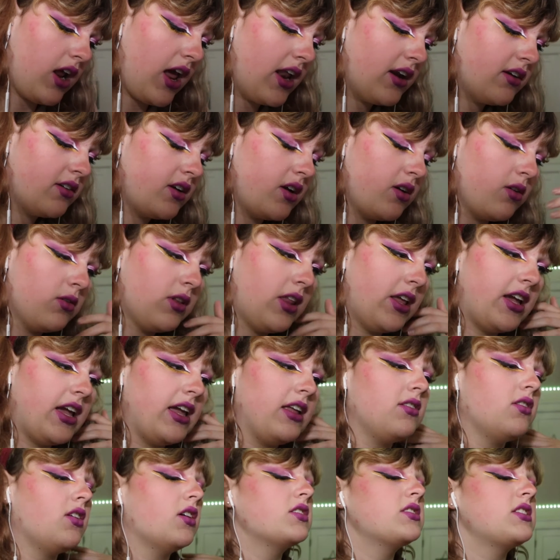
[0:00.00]
I don't know. Like it
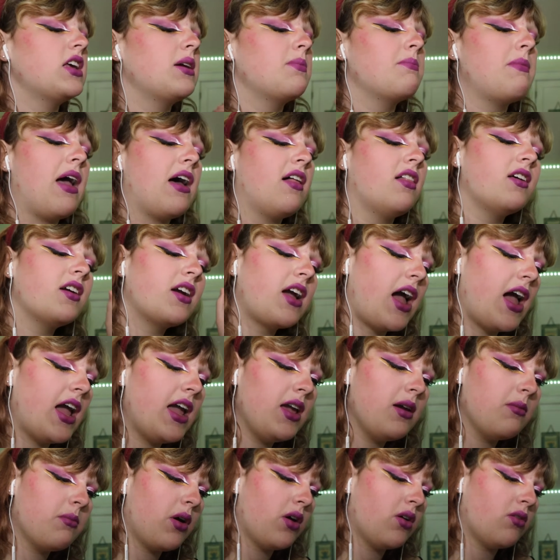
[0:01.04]
looks like
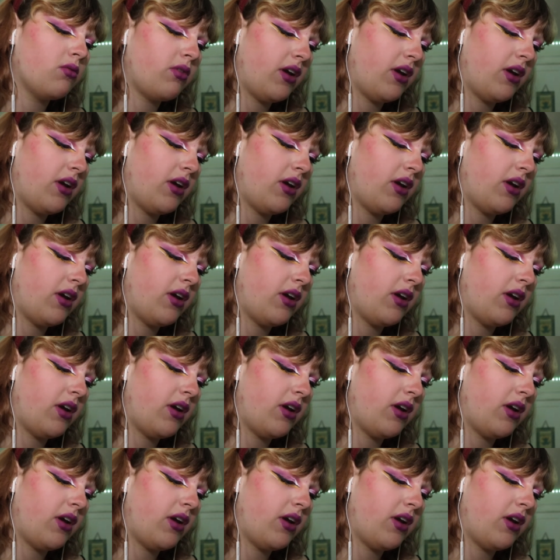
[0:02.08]
malachite but